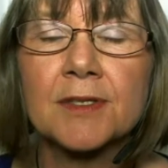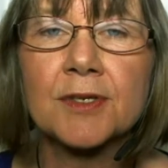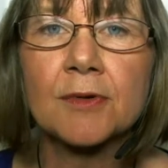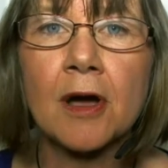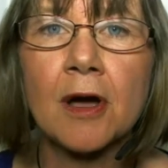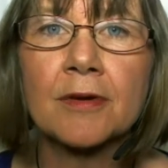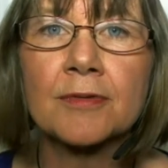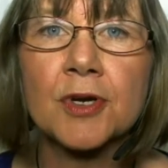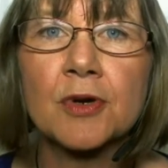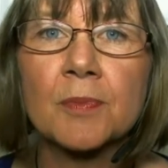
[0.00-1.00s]
so all
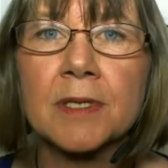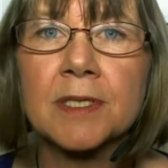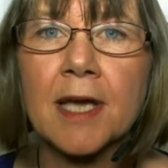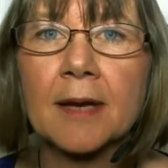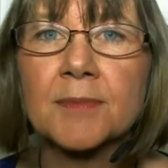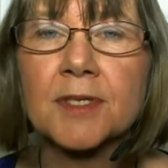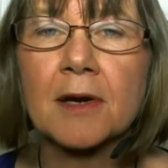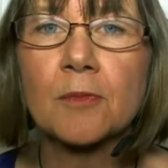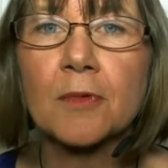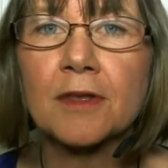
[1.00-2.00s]
those open tabs
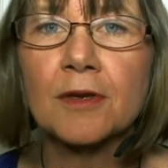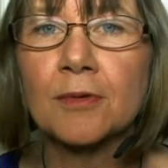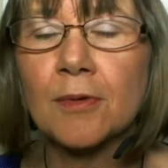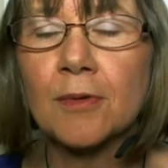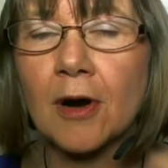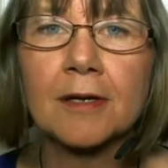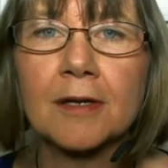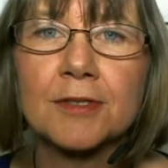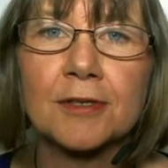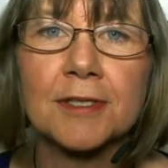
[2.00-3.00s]
come with you
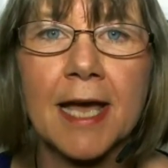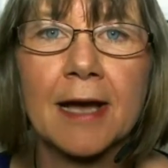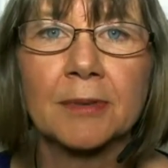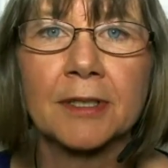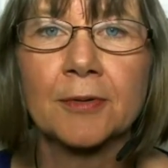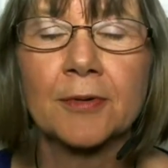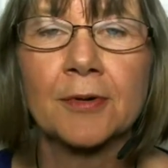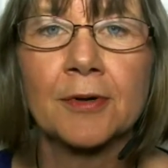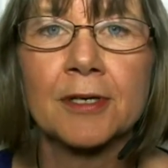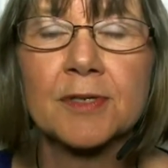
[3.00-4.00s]
onto your tablet
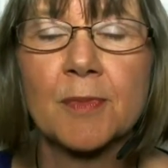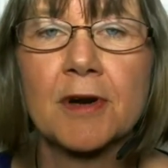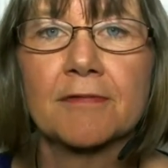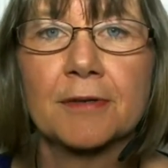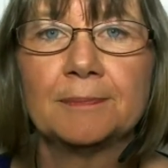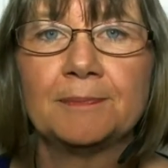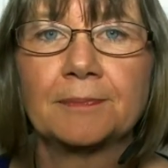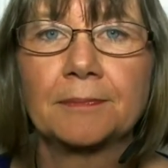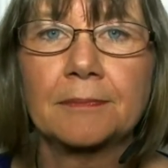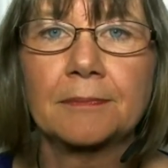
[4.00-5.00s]
or smartphone.
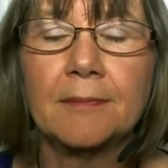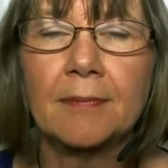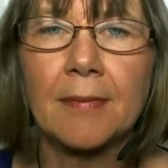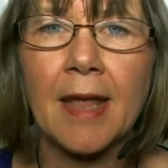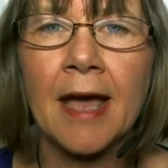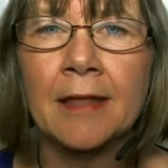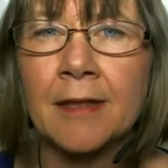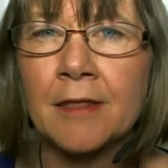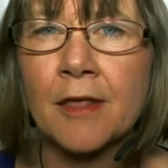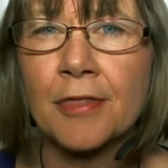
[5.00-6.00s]
And
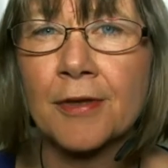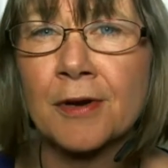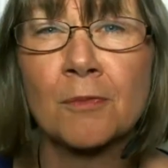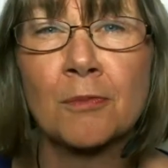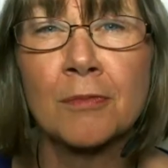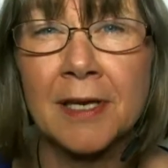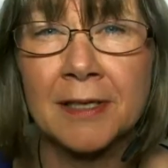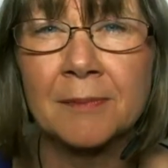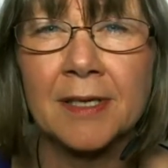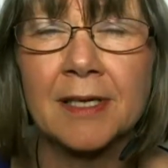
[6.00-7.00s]
then the third
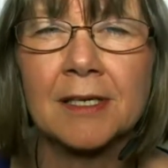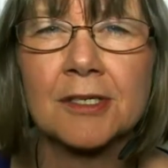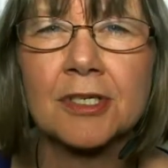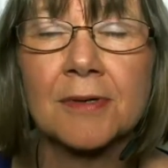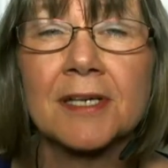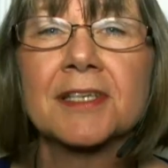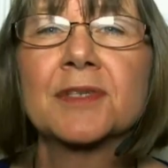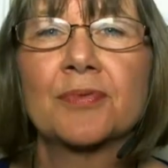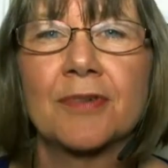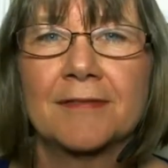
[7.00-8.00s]
really big issue
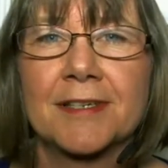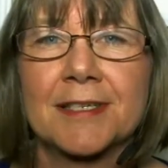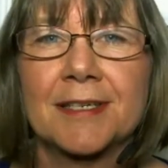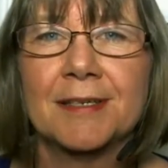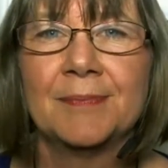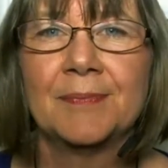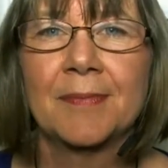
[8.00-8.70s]
is privacy.